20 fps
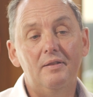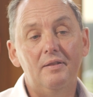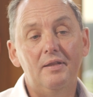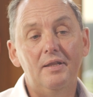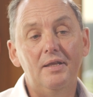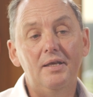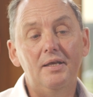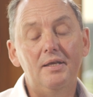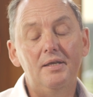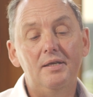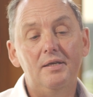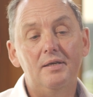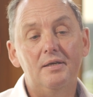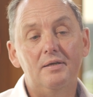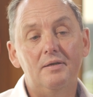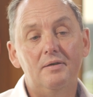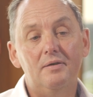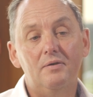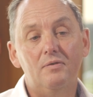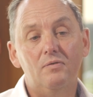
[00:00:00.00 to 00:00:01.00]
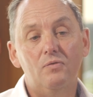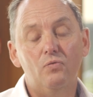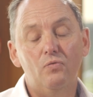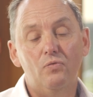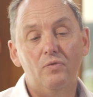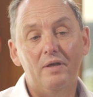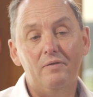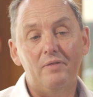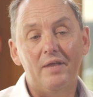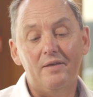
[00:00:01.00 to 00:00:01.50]

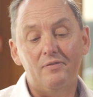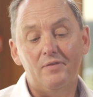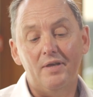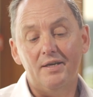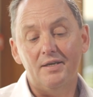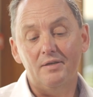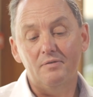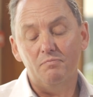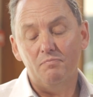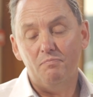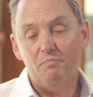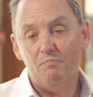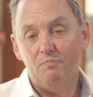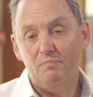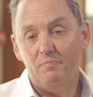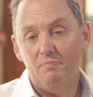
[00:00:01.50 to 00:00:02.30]
They can